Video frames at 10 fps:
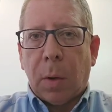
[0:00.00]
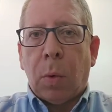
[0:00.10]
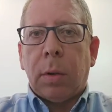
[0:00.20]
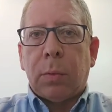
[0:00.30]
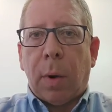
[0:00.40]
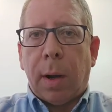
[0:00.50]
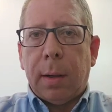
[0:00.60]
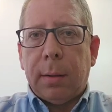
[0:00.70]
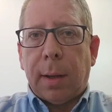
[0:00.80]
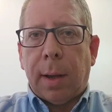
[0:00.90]

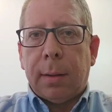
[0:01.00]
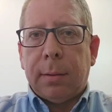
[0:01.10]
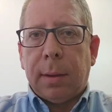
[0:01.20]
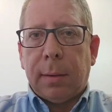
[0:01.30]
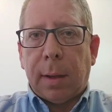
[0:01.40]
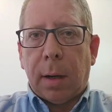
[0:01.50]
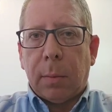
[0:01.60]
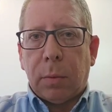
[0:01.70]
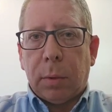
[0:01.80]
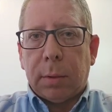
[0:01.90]
worldwide and in the
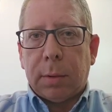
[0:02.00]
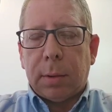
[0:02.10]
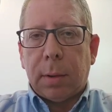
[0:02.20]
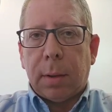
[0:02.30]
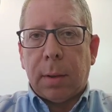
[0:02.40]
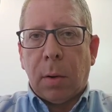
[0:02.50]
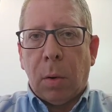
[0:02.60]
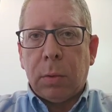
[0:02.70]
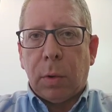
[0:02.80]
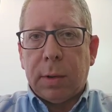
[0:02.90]
Arab world. The
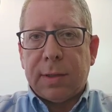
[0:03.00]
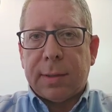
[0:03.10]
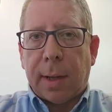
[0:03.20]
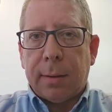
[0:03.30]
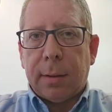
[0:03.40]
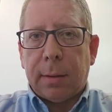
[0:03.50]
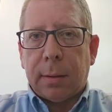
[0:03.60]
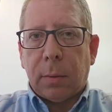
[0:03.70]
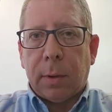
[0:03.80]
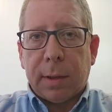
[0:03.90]
whole world is
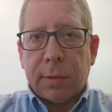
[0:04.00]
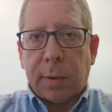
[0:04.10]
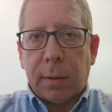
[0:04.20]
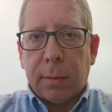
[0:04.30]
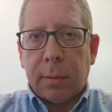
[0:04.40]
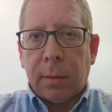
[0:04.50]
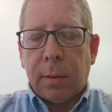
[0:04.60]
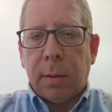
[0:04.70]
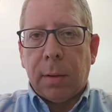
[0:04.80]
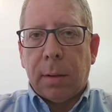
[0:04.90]
standing with Israel,
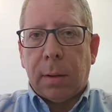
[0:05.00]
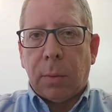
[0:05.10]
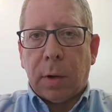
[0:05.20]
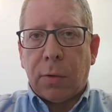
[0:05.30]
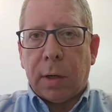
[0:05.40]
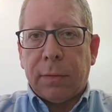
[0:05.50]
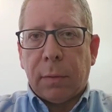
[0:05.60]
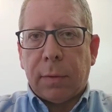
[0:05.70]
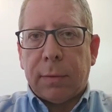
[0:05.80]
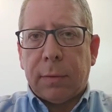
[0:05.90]
and we're
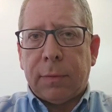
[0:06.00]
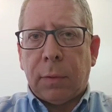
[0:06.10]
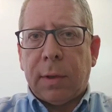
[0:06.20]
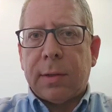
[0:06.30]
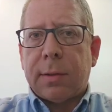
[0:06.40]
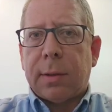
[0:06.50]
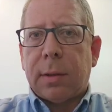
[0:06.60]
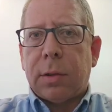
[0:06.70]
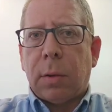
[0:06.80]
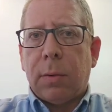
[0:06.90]
grateful for these
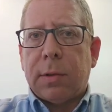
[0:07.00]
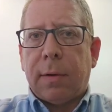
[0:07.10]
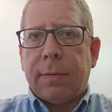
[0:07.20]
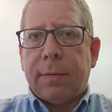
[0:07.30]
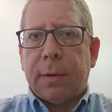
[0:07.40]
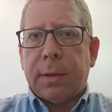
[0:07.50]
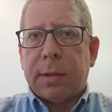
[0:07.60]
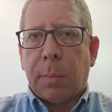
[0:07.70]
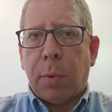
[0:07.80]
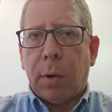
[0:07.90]
shows of
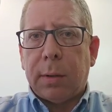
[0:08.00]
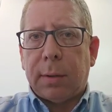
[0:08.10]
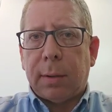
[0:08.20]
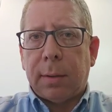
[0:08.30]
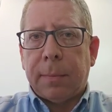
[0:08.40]
support